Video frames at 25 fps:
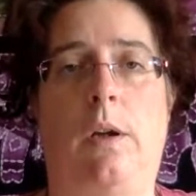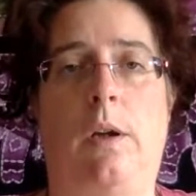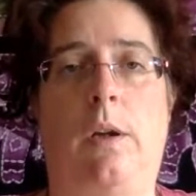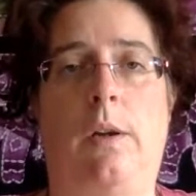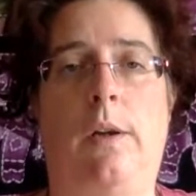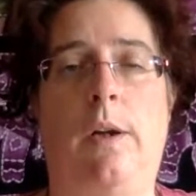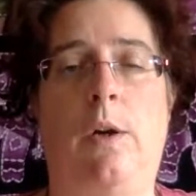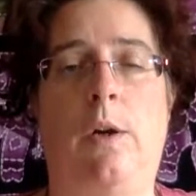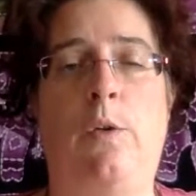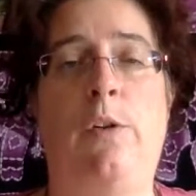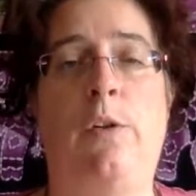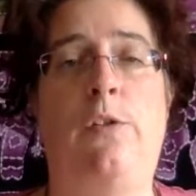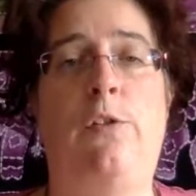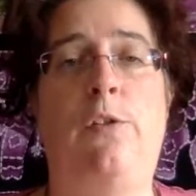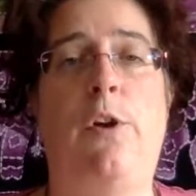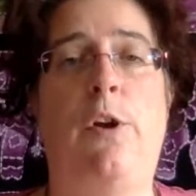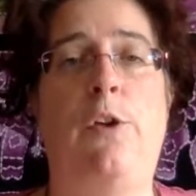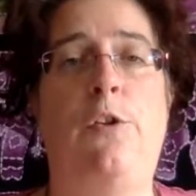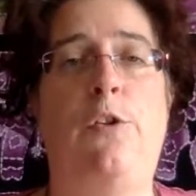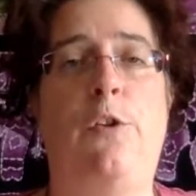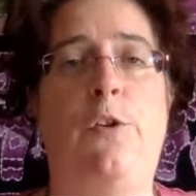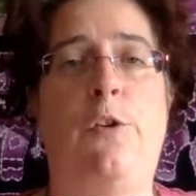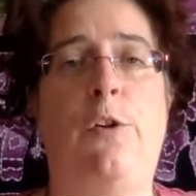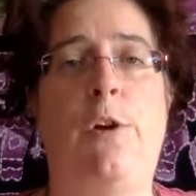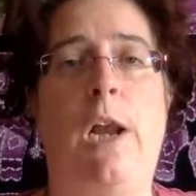There is
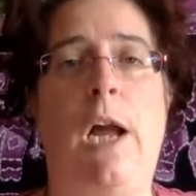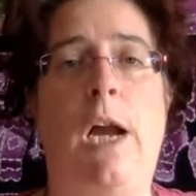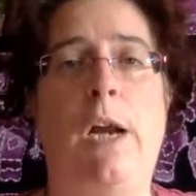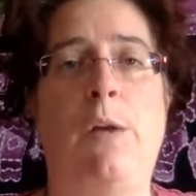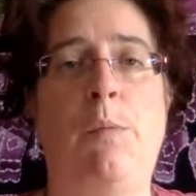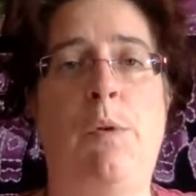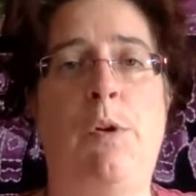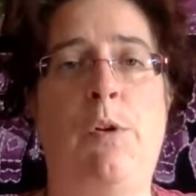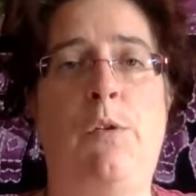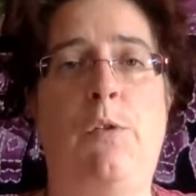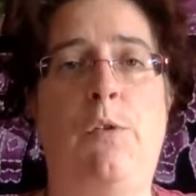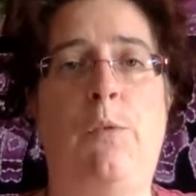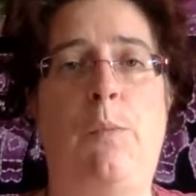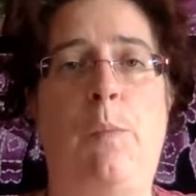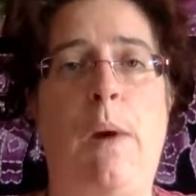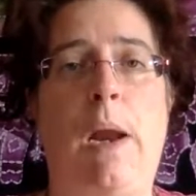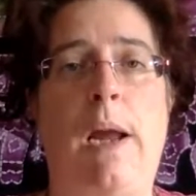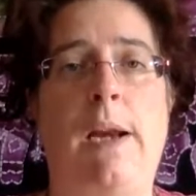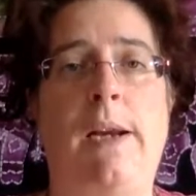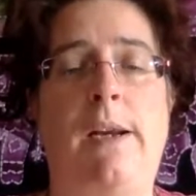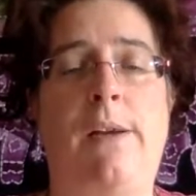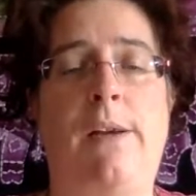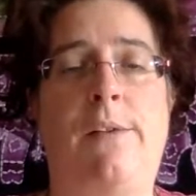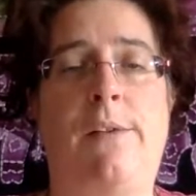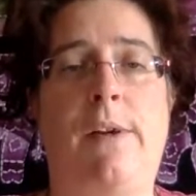such an alignment of
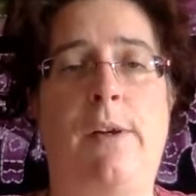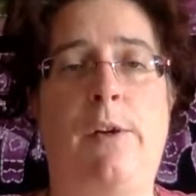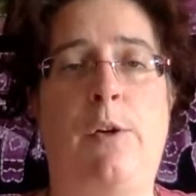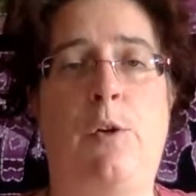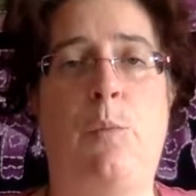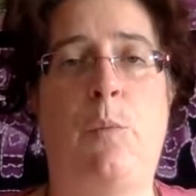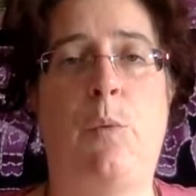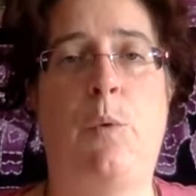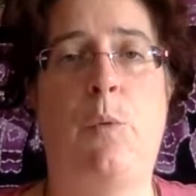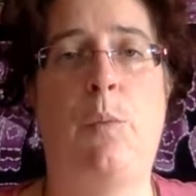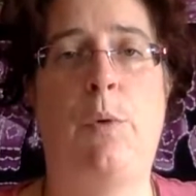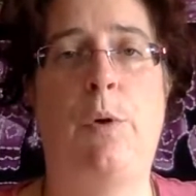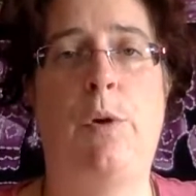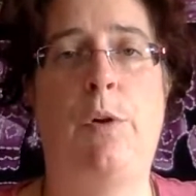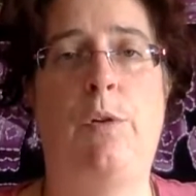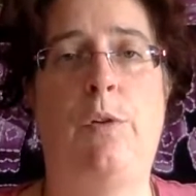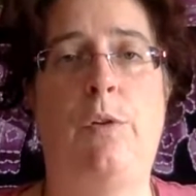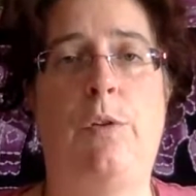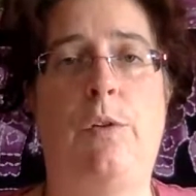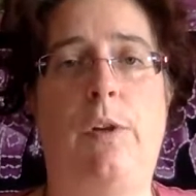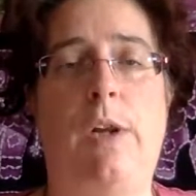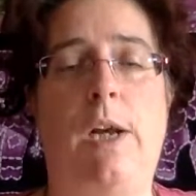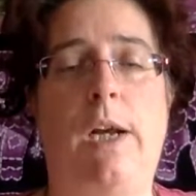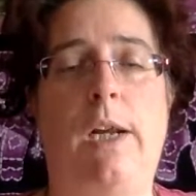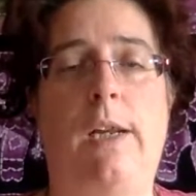planets at the
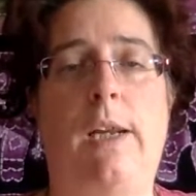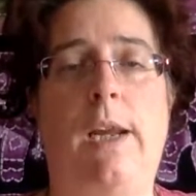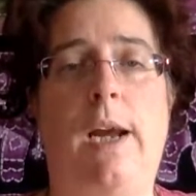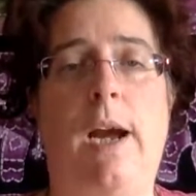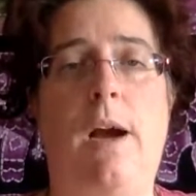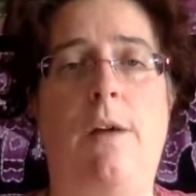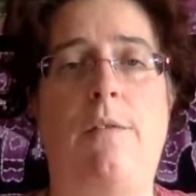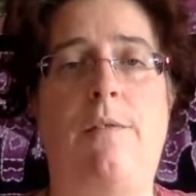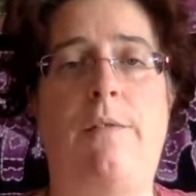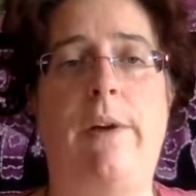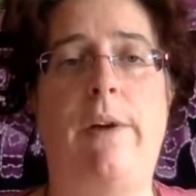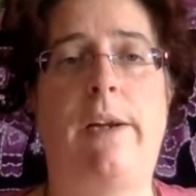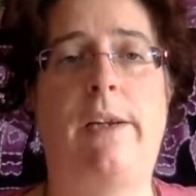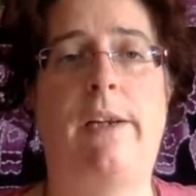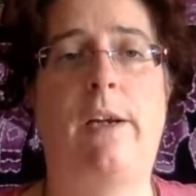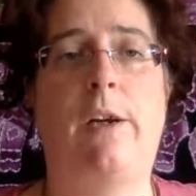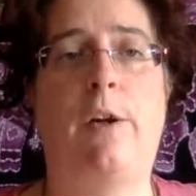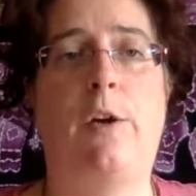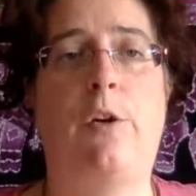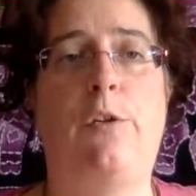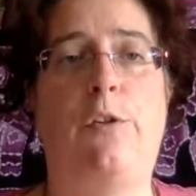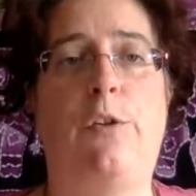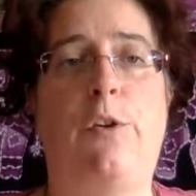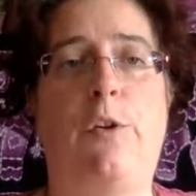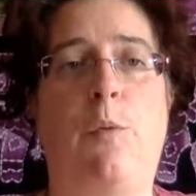moment that they are affecting
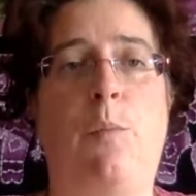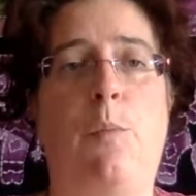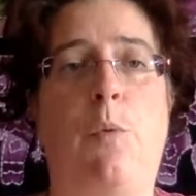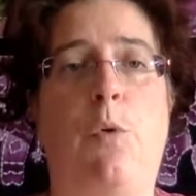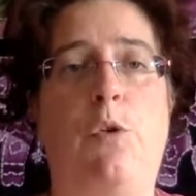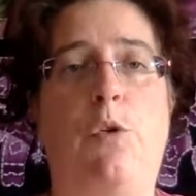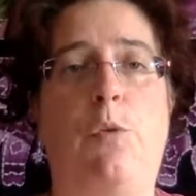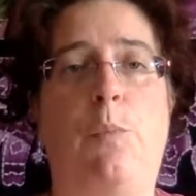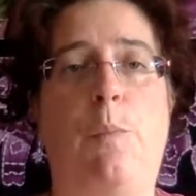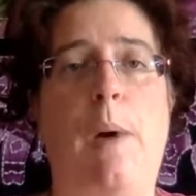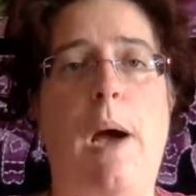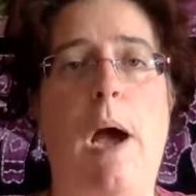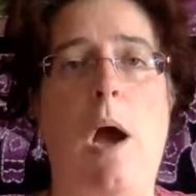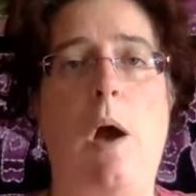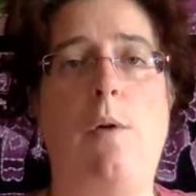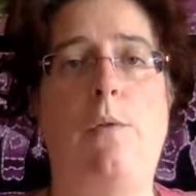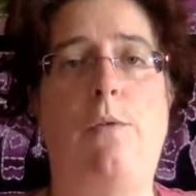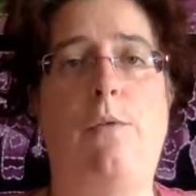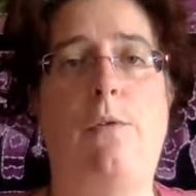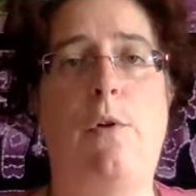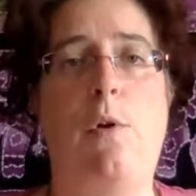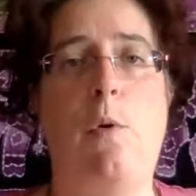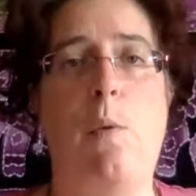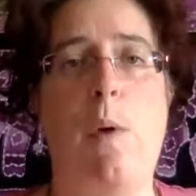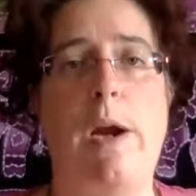us in the most
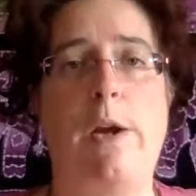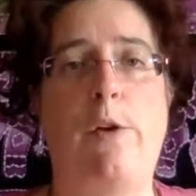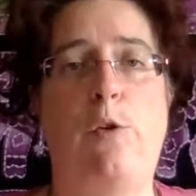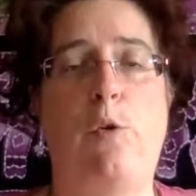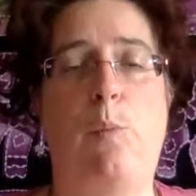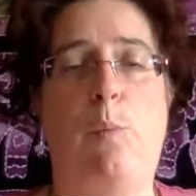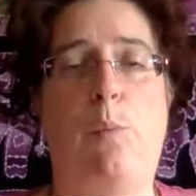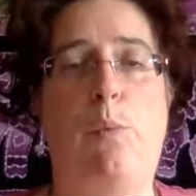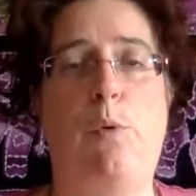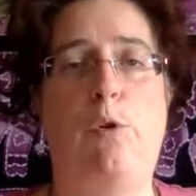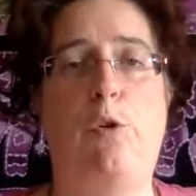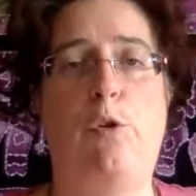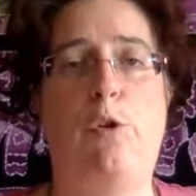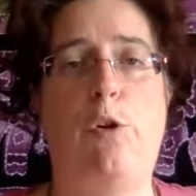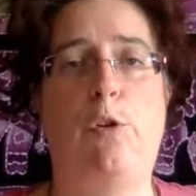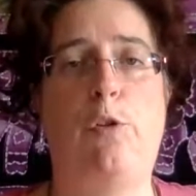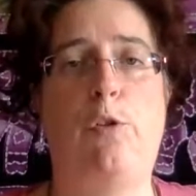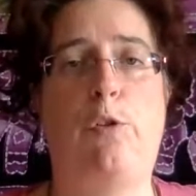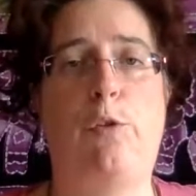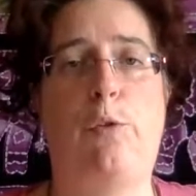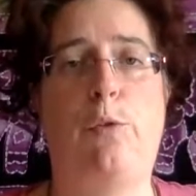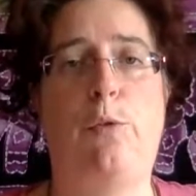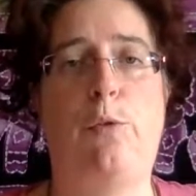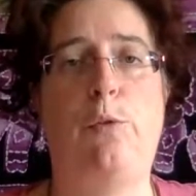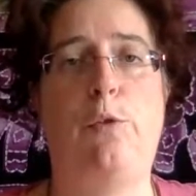powerful way to push us
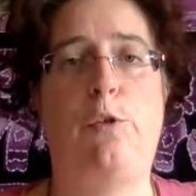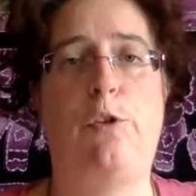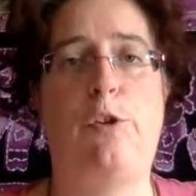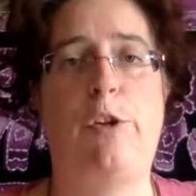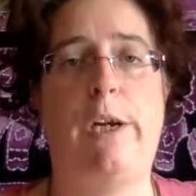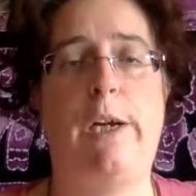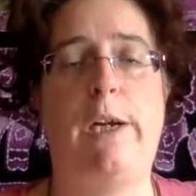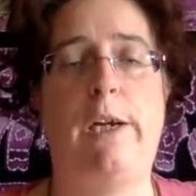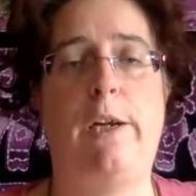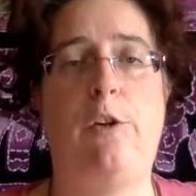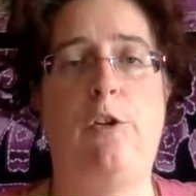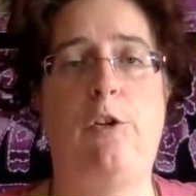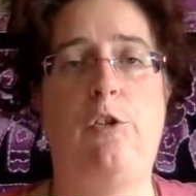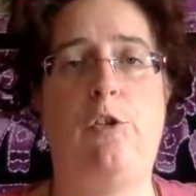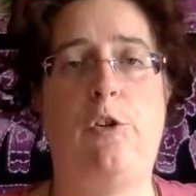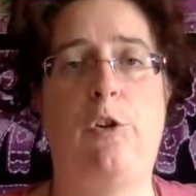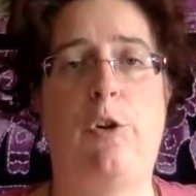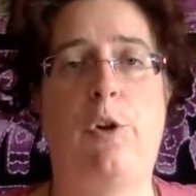through change.